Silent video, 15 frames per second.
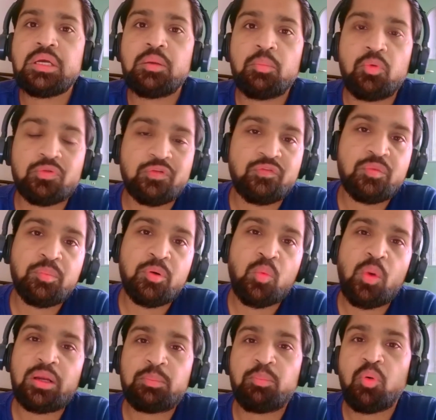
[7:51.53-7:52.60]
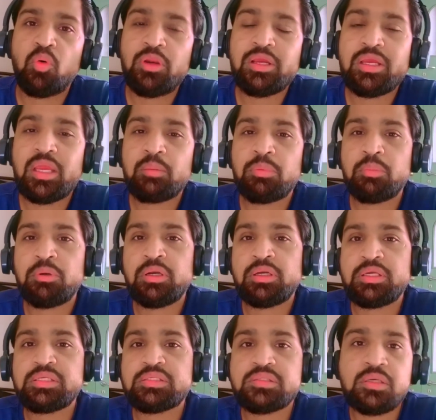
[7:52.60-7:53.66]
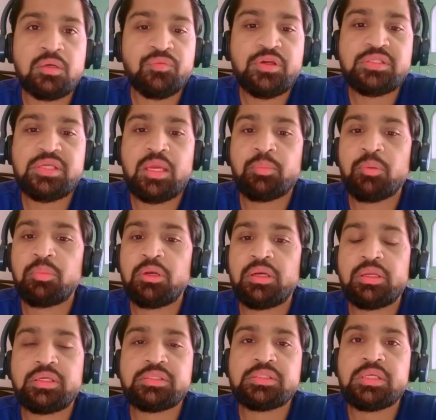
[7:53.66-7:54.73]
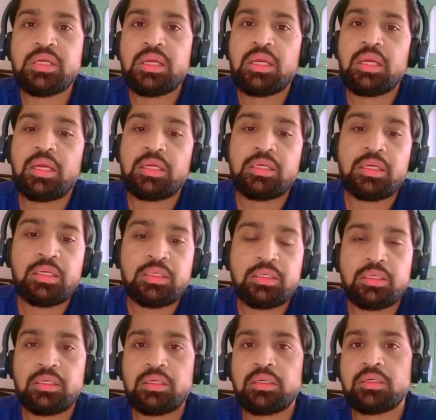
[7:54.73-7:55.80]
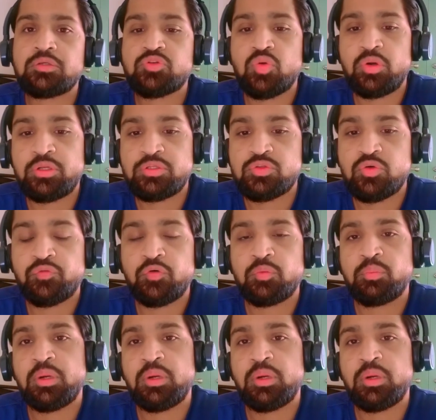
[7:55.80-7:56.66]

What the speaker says: Both of them provide polling capabilities, surveys capabilities, and so on and so forth.